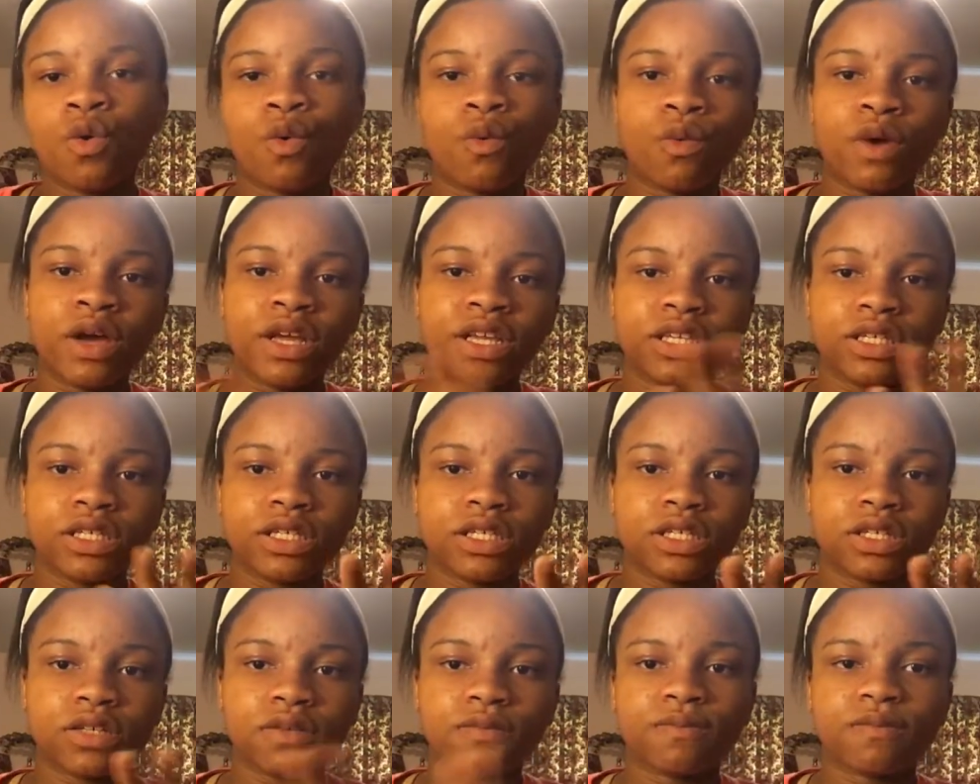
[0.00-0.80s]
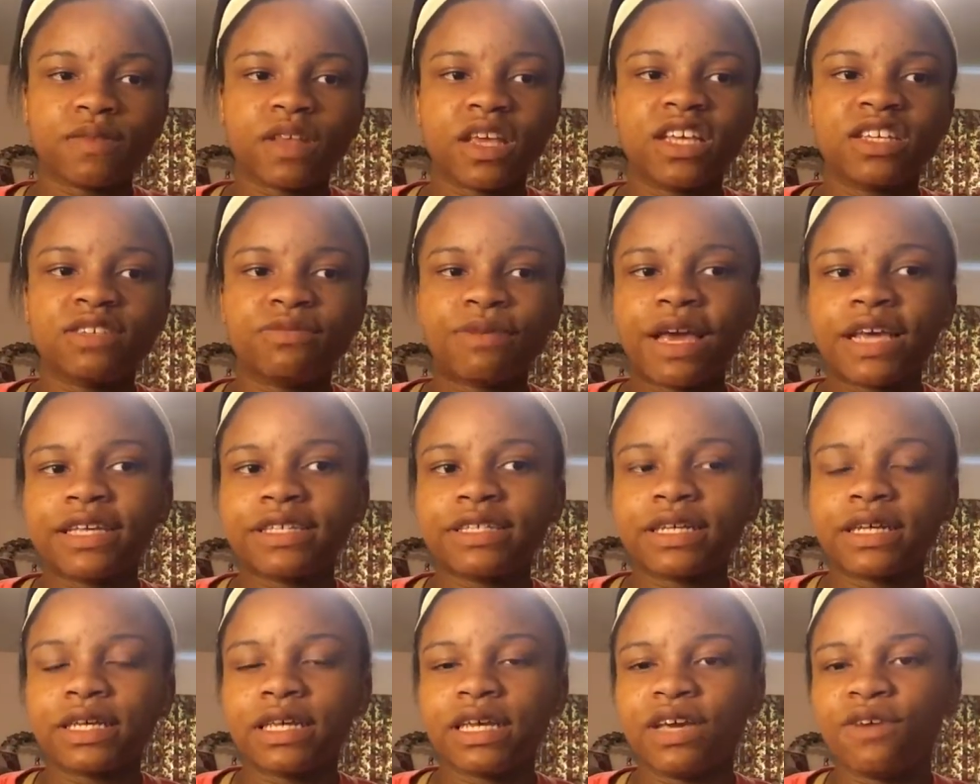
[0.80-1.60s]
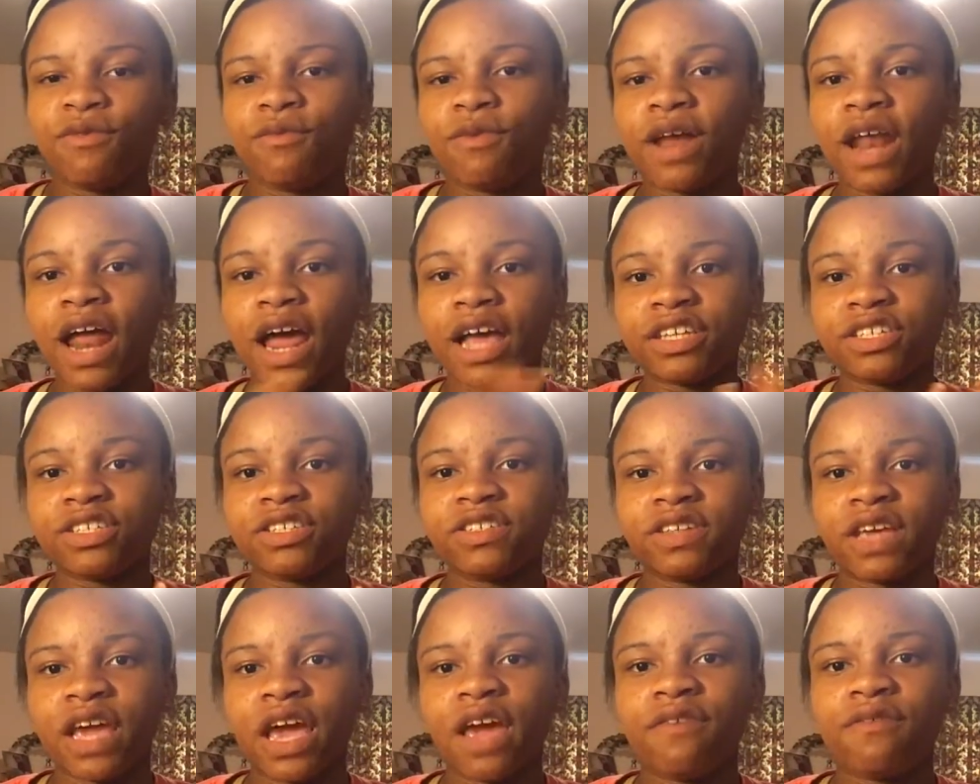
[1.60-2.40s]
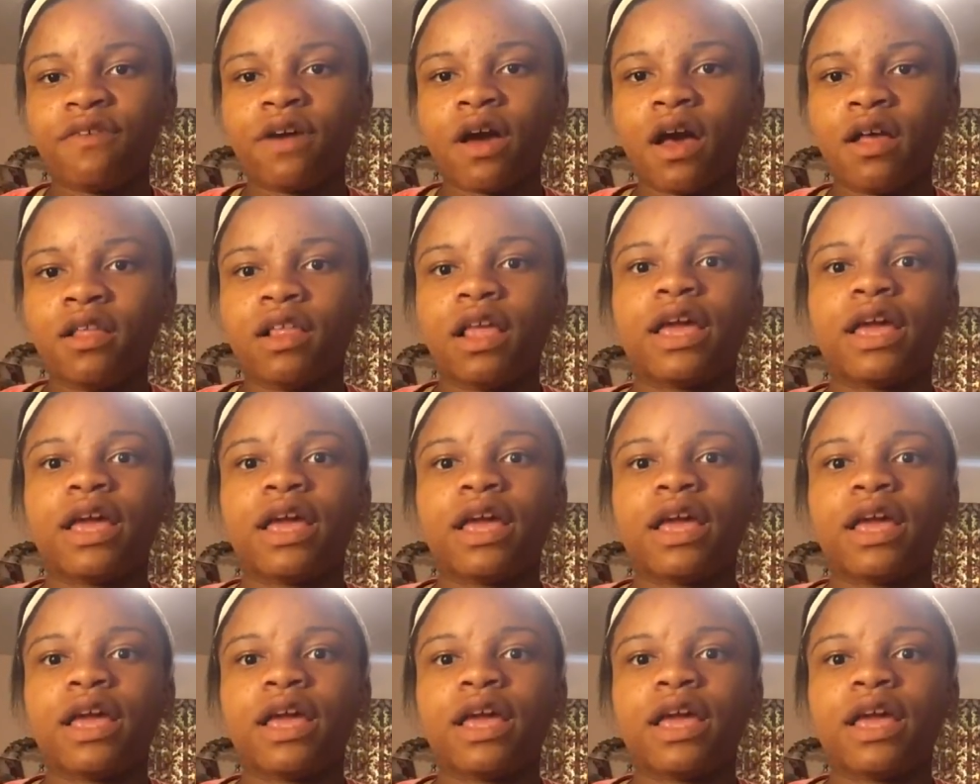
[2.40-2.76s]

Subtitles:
which is basically what I just gave y'all.